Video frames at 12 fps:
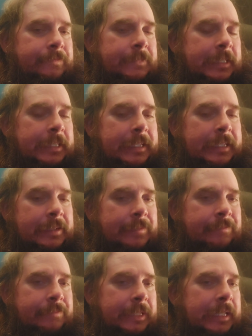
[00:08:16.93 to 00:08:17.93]

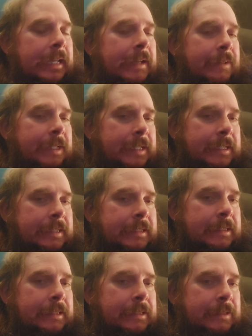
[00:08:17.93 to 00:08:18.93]
Again, I haven't hit
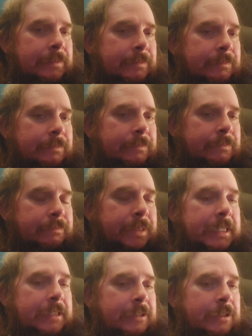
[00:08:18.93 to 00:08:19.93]
the
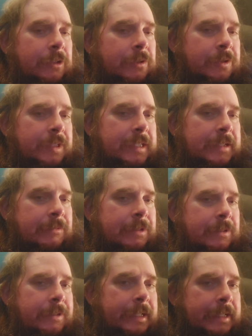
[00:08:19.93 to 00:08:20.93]
peak dose that
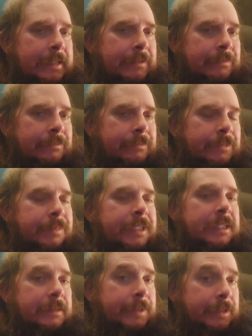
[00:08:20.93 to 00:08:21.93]
will be
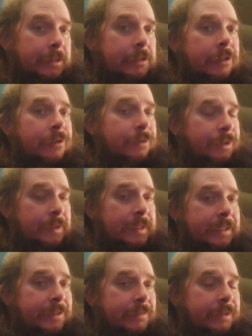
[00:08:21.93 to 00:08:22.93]
coming close
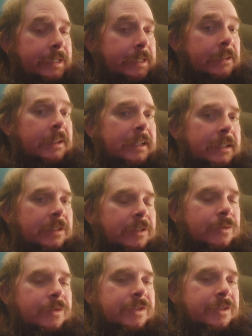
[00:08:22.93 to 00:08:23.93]
next week, a lot
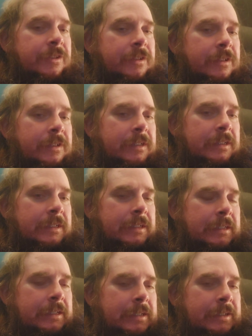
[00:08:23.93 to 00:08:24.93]
closer.
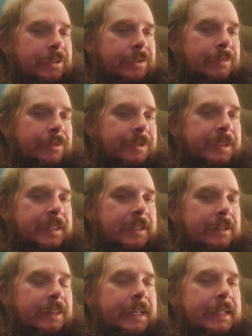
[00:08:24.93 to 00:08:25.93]
So we'll see
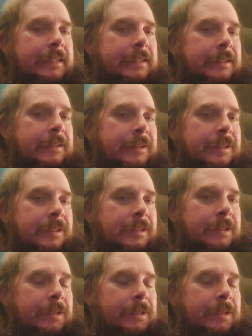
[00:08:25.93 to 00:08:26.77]
how that does.